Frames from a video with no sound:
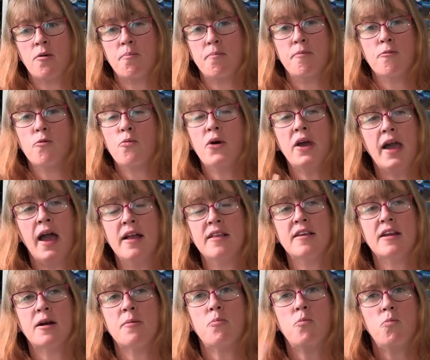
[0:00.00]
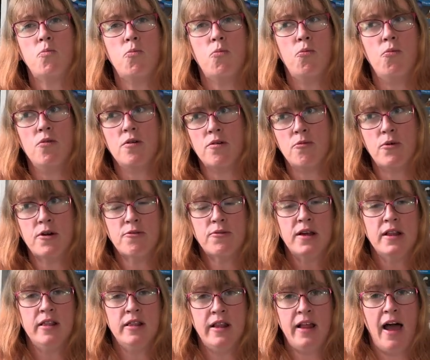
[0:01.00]
We ended up, when we
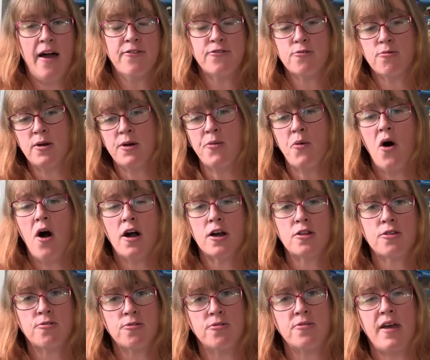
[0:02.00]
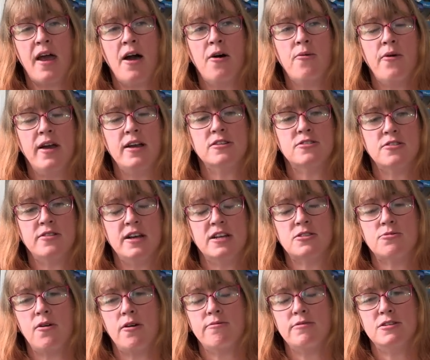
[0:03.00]
left, we walked through that way, so that's
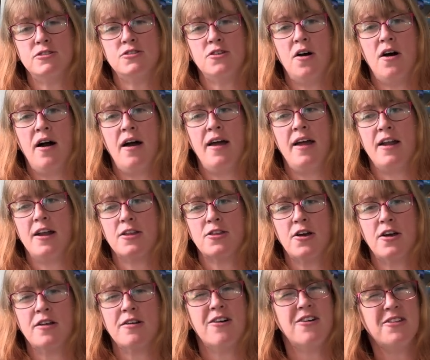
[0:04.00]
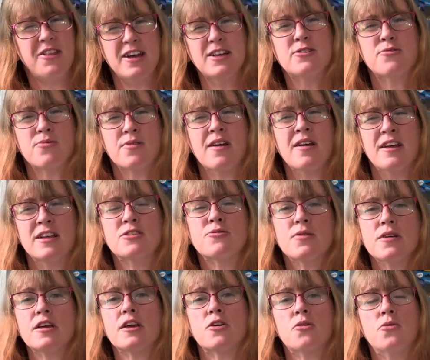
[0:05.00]
why we saw it, and I thought, oh, it's
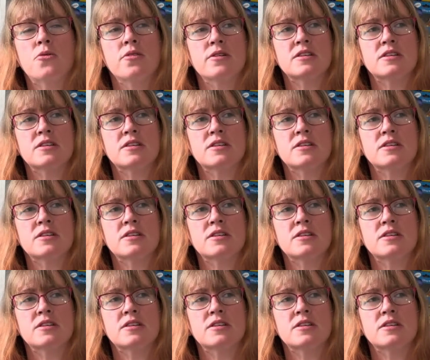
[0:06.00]
really cool.